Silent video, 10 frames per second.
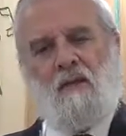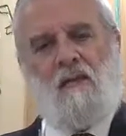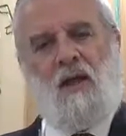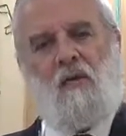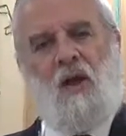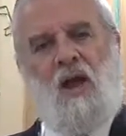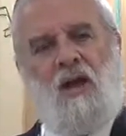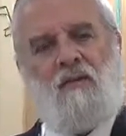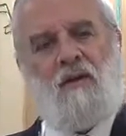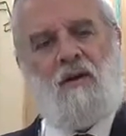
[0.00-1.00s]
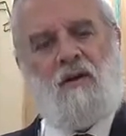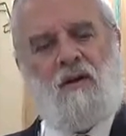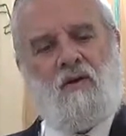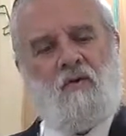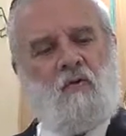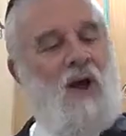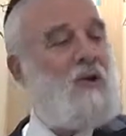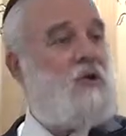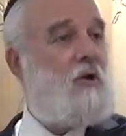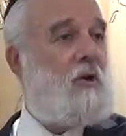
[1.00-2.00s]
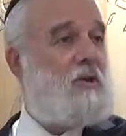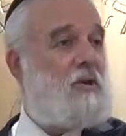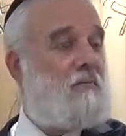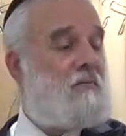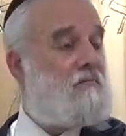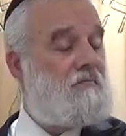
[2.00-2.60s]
Then you had rationalism.